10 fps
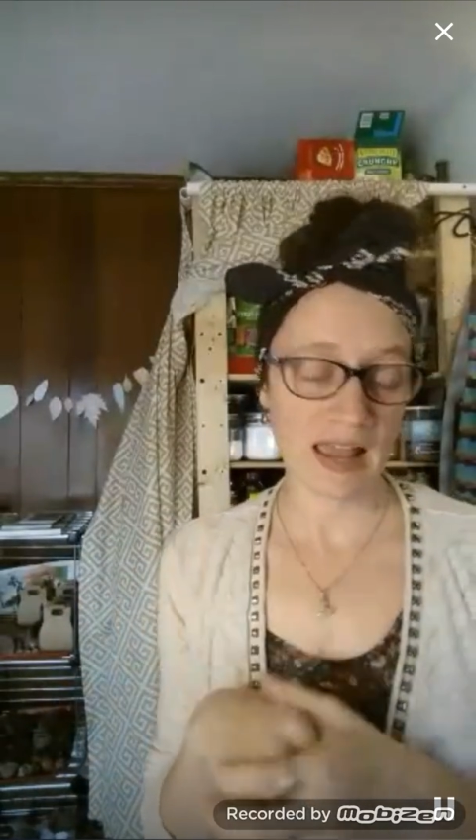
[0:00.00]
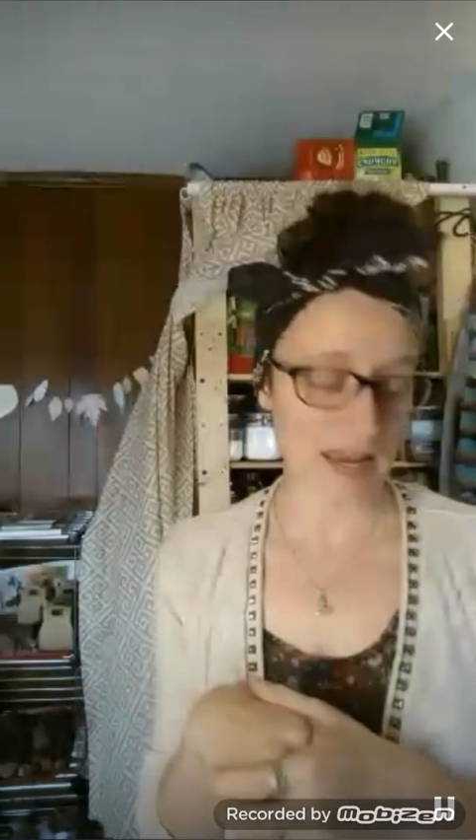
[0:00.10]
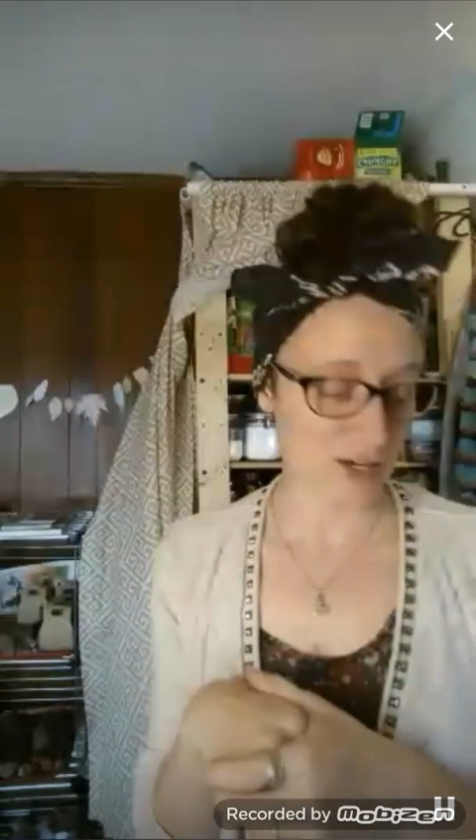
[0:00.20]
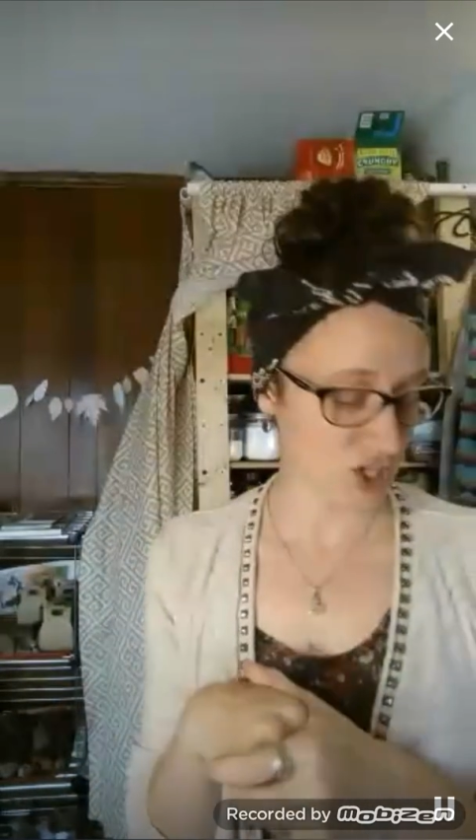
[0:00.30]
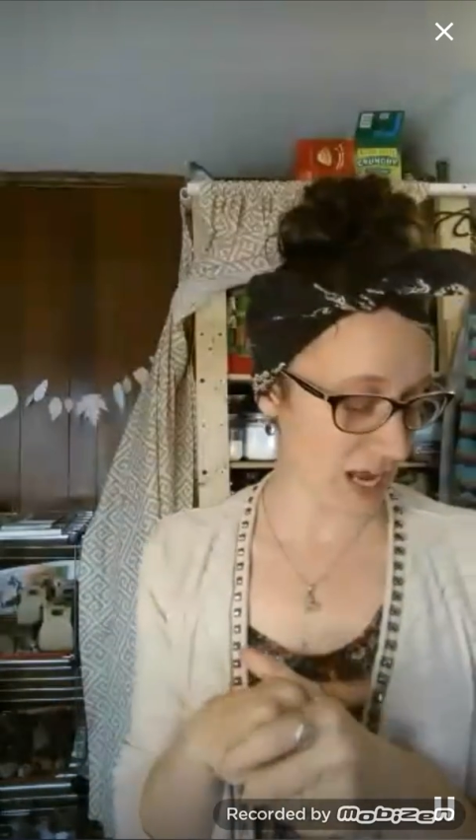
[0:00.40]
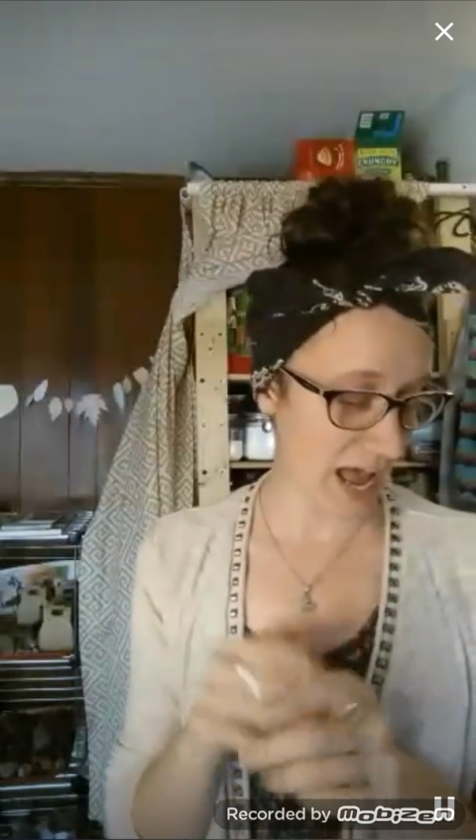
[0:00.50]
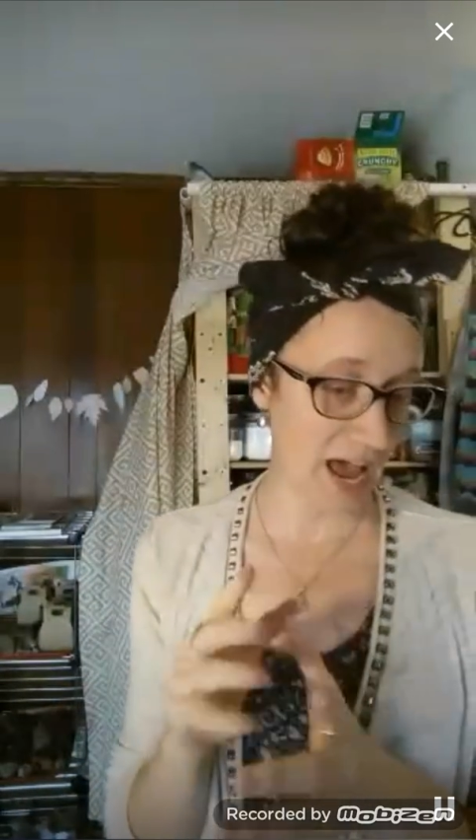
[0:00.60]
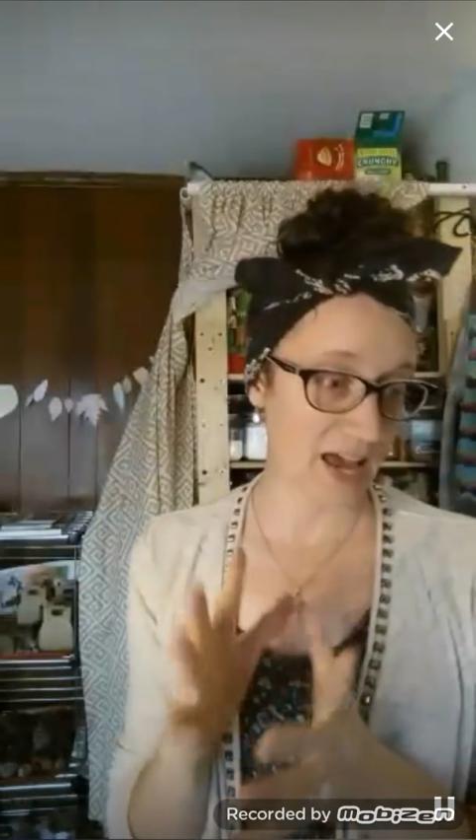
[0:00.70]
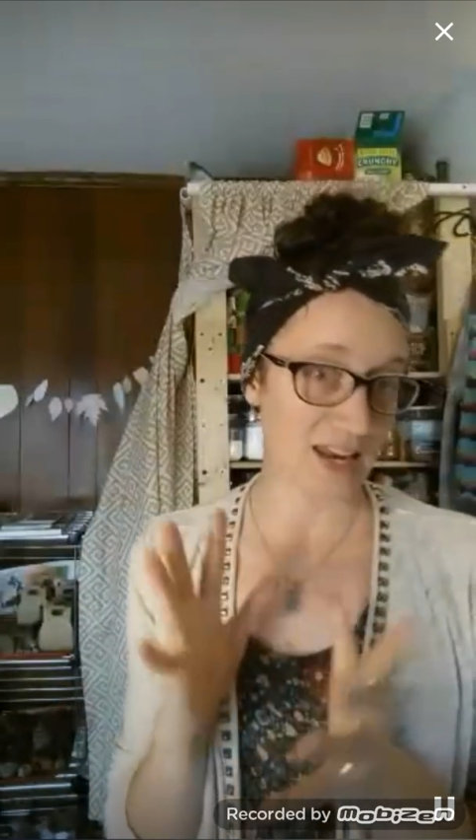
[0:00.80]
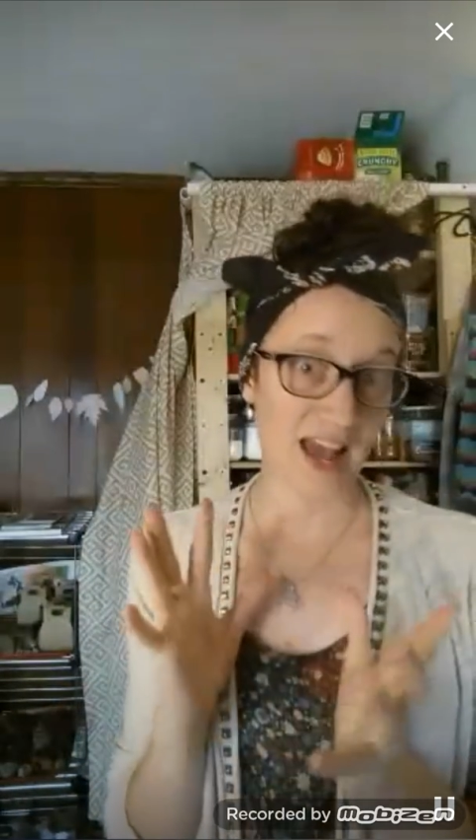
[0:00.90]
Angie
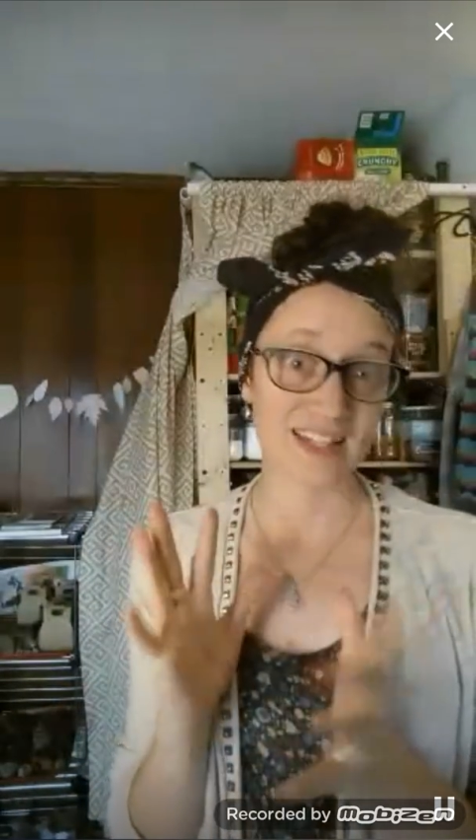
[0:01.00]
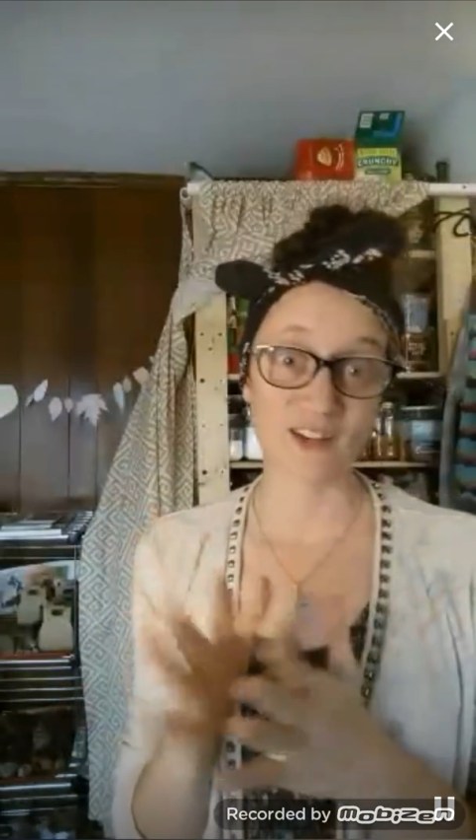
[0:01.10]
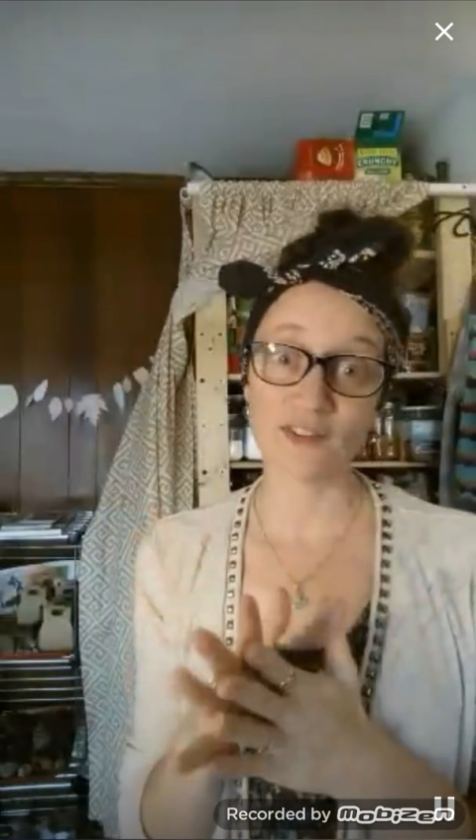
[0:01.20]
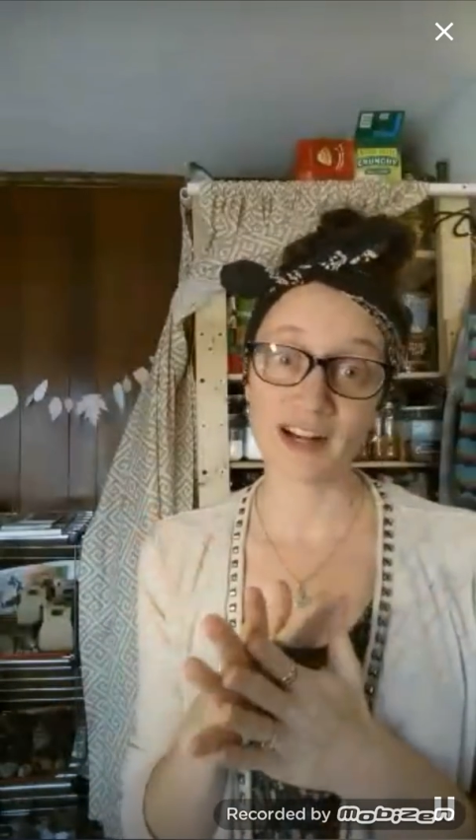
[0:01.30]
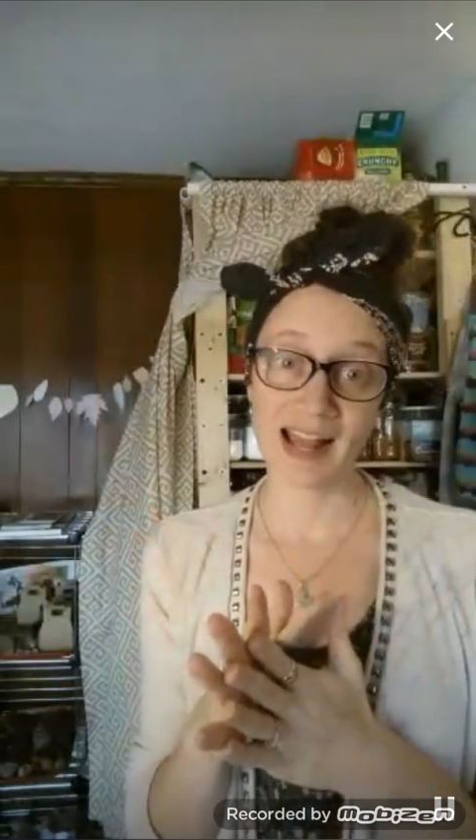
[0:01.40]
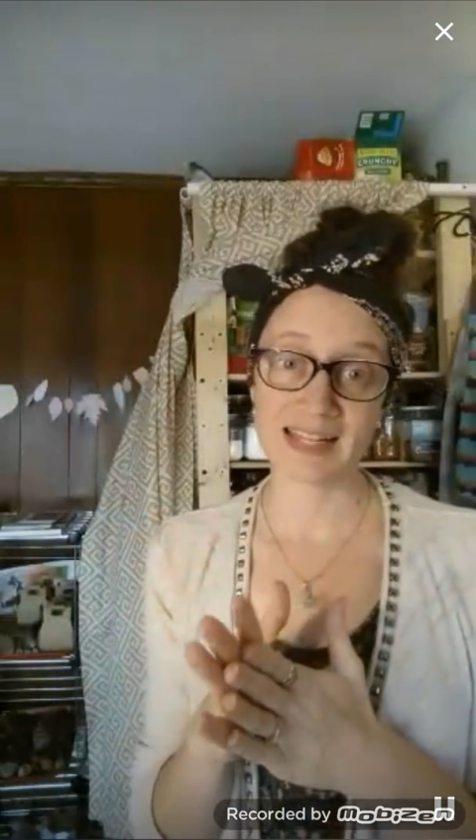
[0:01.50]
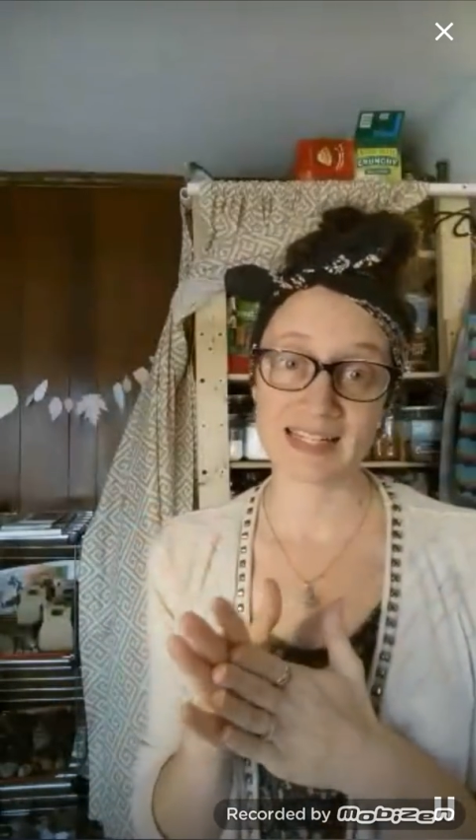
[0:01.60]
had a different